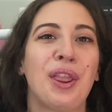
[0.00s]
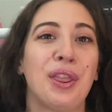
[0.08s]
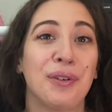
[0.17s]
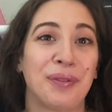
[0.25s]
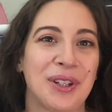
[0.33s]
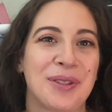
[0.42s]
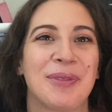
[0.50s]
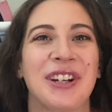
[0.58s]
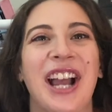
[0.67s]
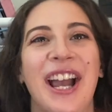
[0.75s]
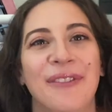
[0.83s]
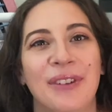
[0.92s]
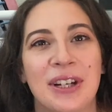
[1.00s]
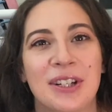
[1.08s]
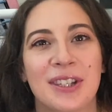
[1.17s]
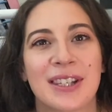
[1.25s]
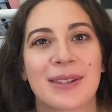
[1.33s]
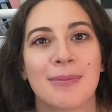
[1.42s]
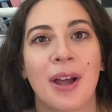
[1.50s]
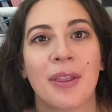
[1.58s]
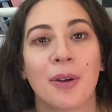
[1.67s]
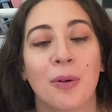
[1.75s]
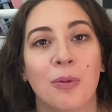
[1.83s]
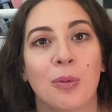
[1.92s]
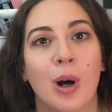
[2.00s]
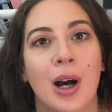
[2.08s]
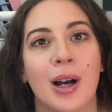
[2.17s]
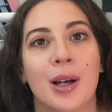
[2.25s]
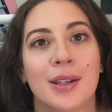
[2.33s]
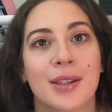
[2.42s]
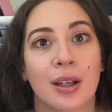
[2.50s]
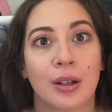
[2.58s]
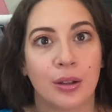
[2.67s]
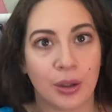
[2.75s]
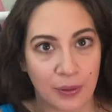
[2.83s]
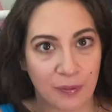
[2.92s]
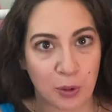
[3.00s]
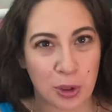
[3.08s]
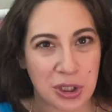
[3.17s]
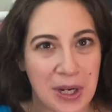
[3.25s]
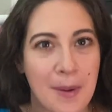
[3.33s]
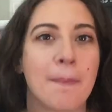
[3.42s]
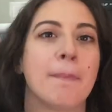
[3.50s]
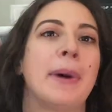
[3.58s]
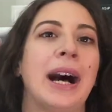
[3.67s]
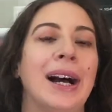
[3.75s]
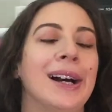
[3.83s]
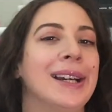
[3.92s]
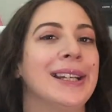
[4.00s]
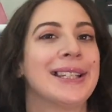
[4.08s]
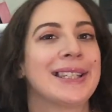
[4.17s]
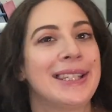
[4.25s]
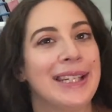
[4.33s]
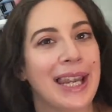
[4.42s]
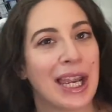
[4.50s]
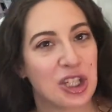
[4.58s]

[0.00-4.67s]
The first book I finished this month was Good Fortune by C.K.